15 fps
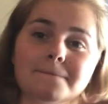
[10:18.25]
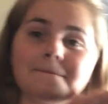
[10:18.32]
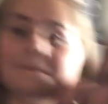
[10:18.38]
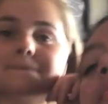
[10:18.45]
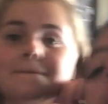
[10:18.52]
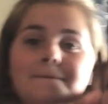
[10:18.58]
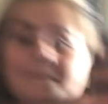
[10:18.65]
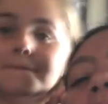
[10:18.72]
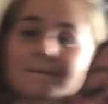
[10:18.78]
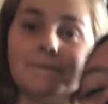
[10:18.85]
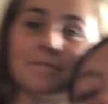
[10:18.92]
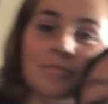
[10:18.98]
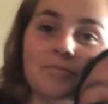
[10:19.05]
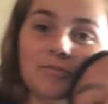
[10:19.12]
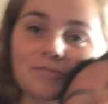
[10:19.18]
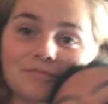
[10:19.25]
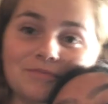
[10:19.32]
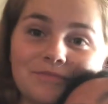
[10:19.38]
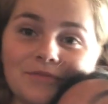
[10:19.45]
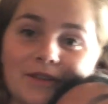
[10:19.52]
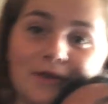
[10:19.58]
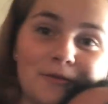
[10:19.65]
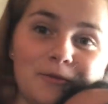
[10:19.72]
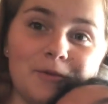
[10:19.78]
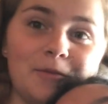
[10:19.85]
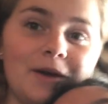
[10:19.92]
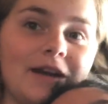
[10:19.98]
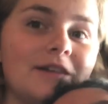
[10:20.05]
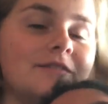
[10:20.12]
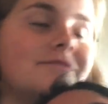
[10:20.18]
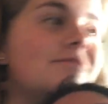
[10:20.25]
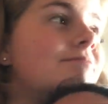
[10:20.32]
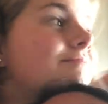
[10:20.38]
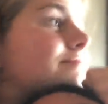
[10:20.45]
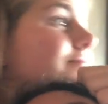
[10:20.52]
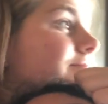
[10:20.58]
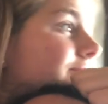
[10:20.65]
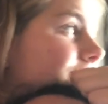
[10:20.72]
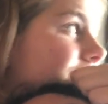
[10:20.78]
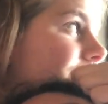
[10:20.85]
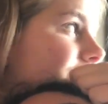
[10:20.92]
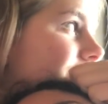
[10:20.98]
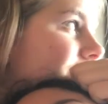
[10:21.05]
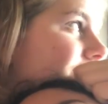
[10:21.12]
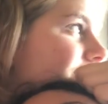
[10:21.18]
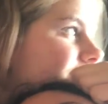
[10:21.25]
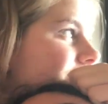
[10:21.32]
We're back. And she's gonna rate my outfit out of 10.